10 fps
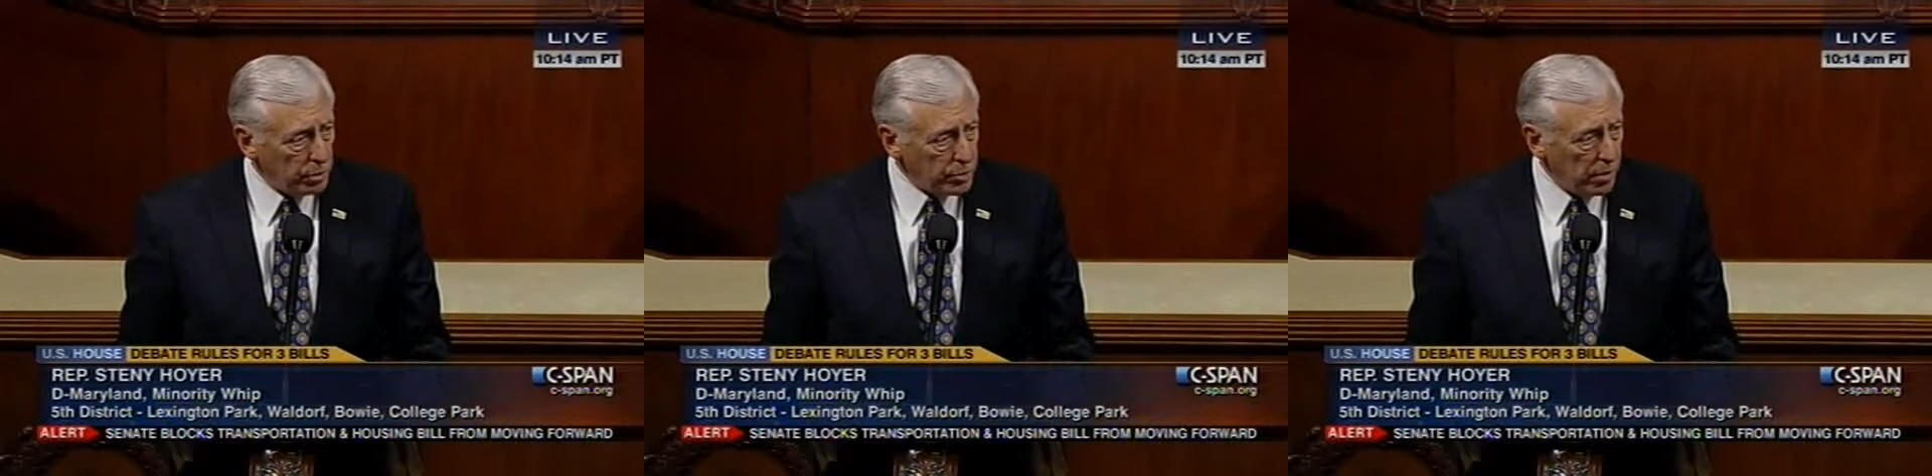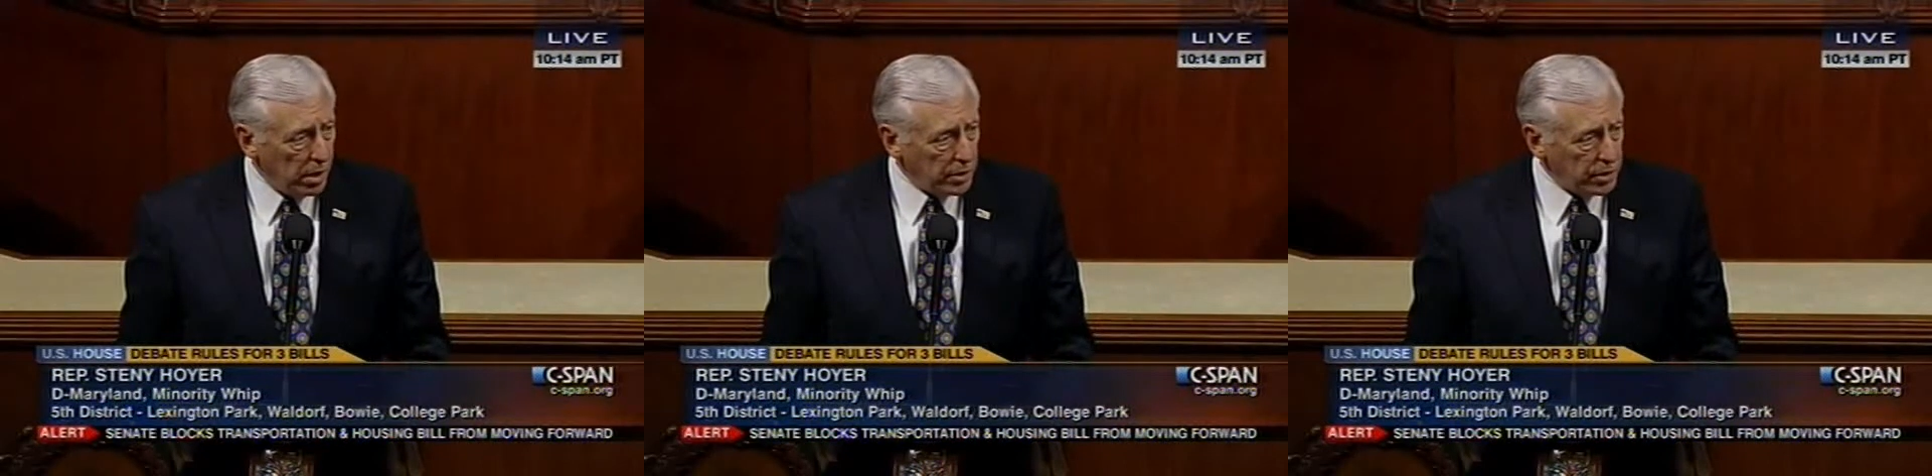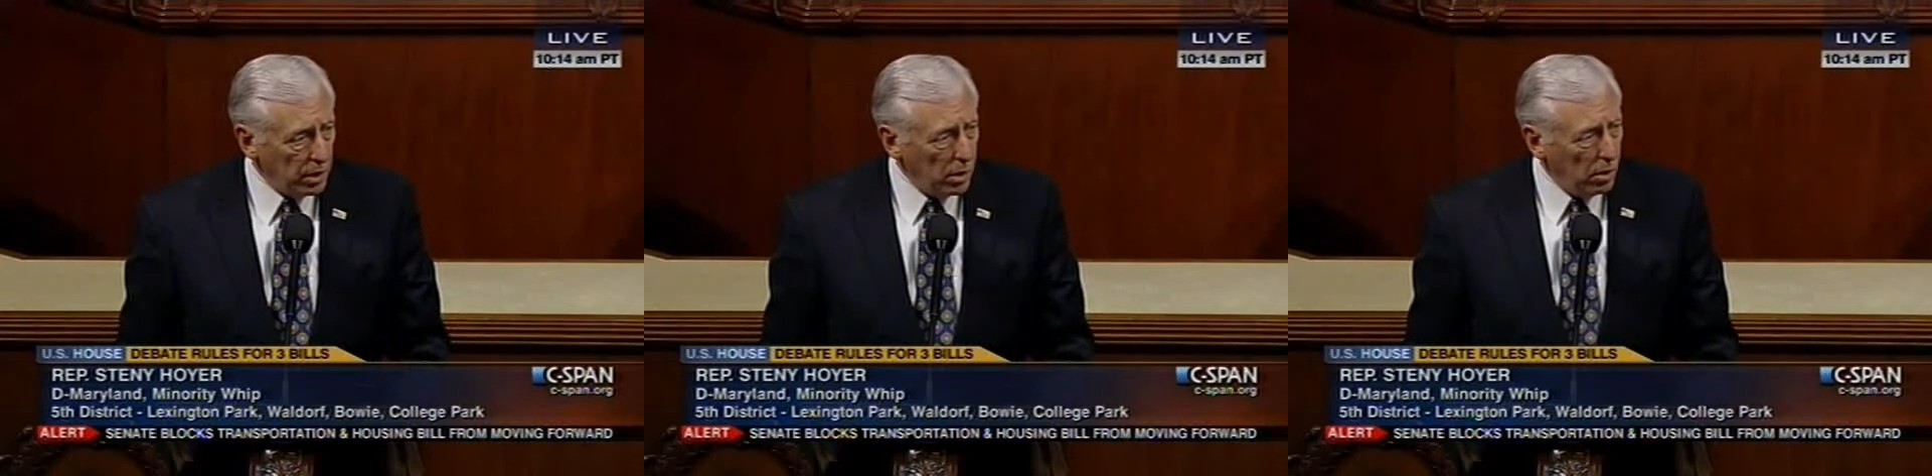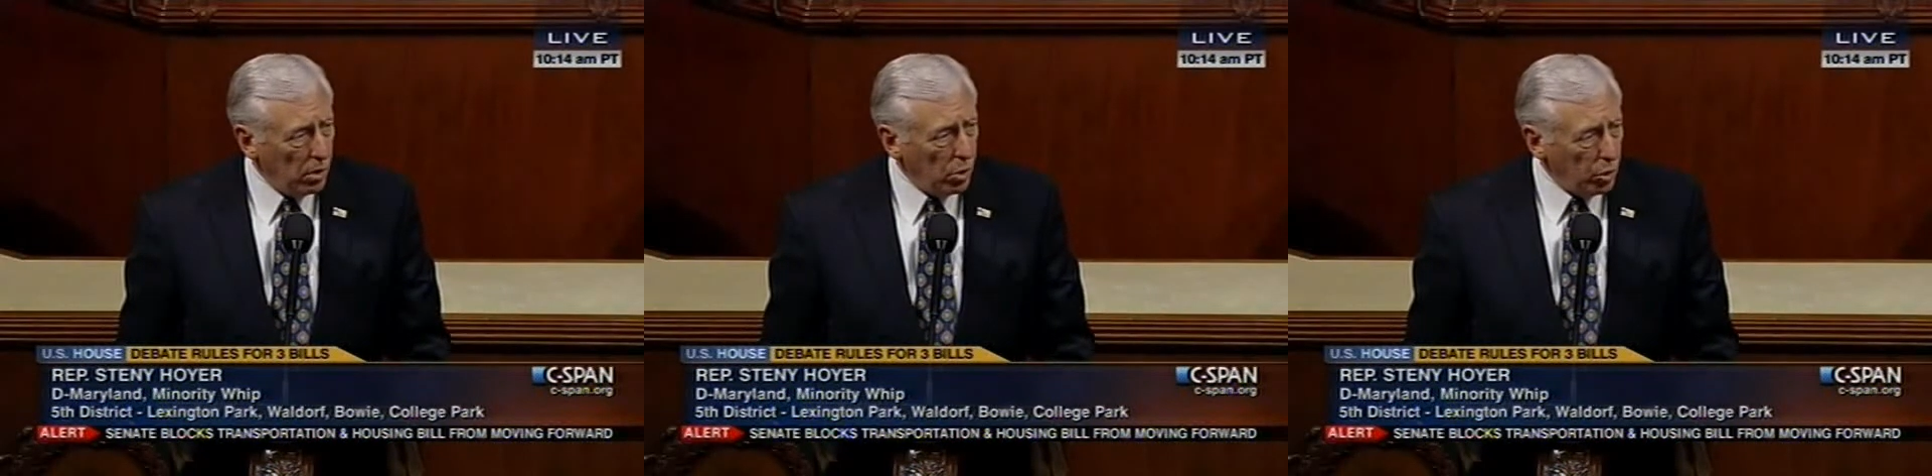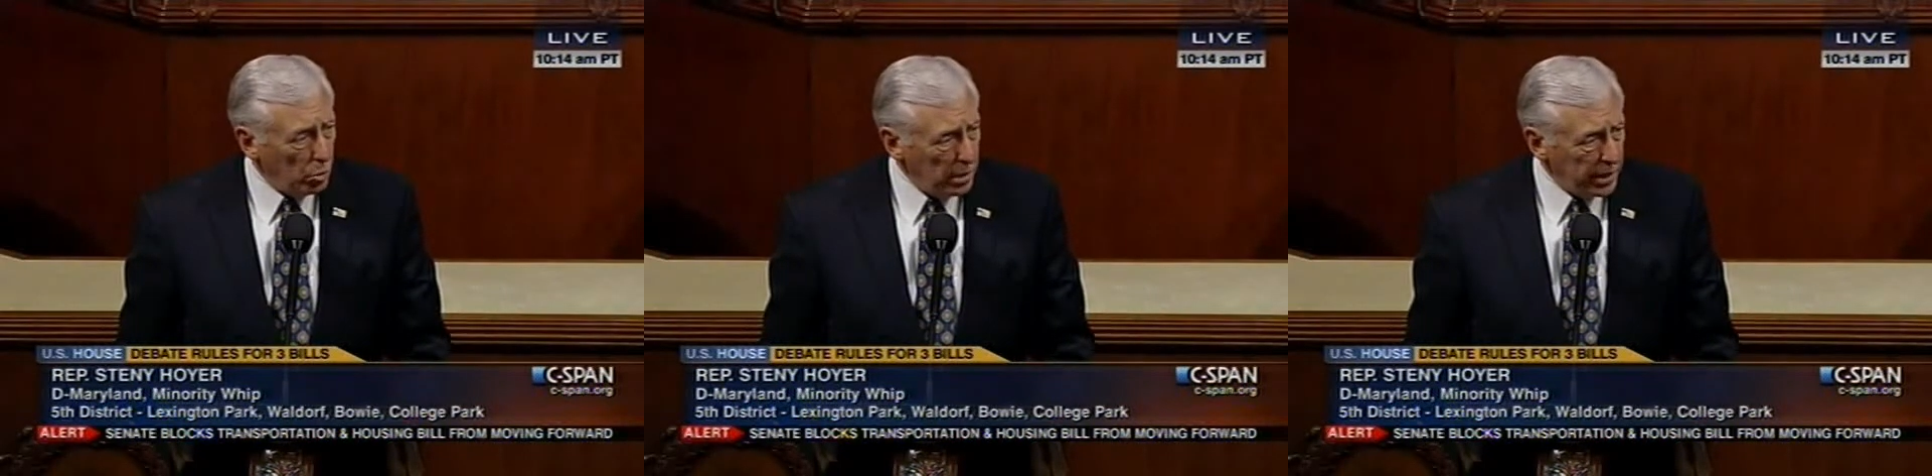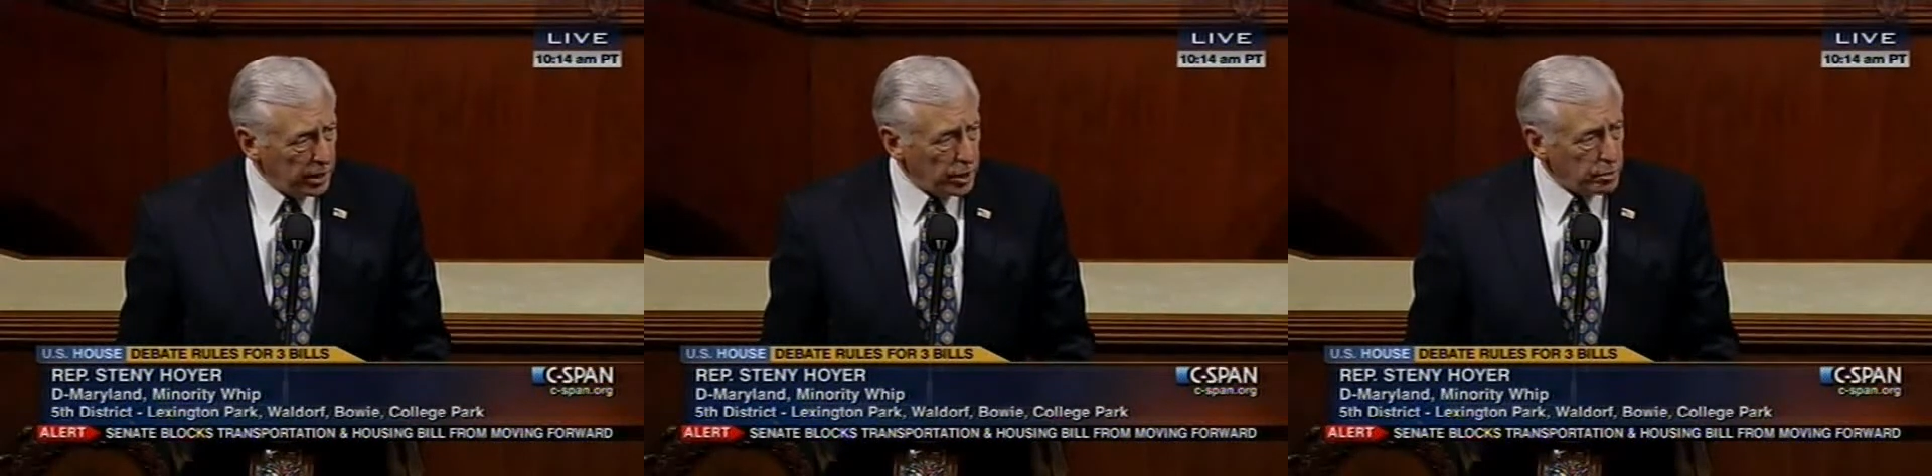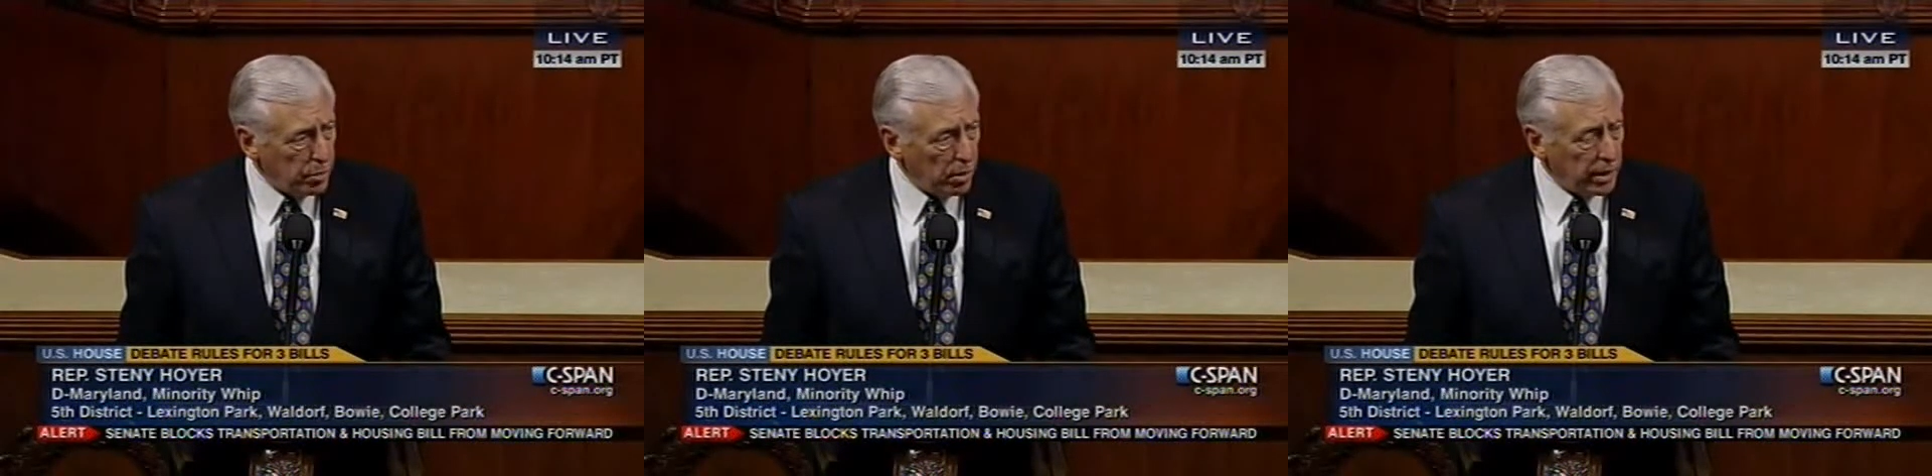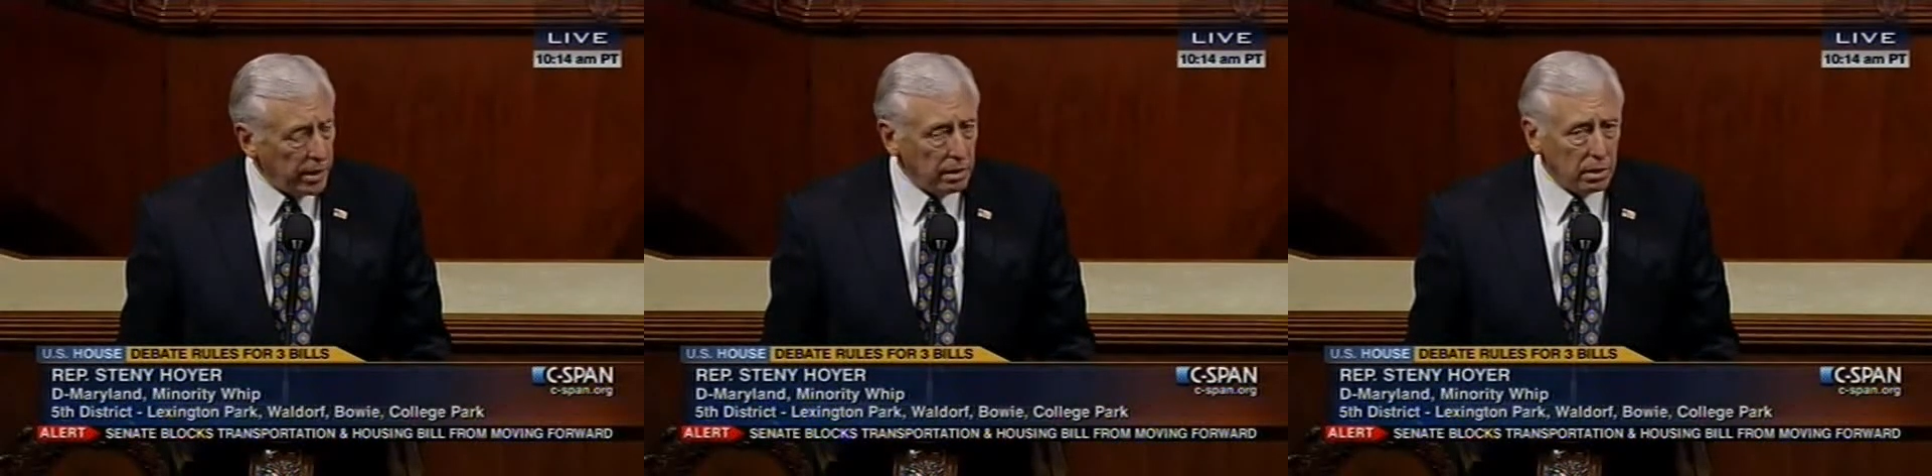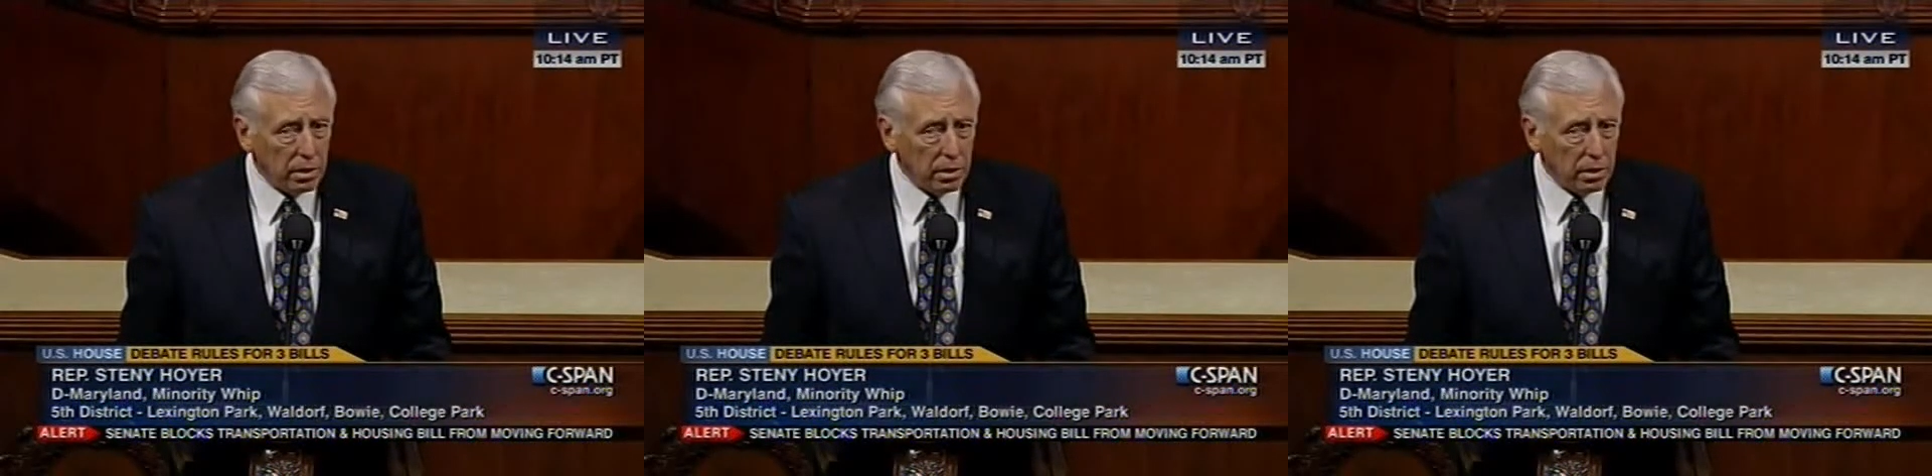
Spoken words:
response, although many in his party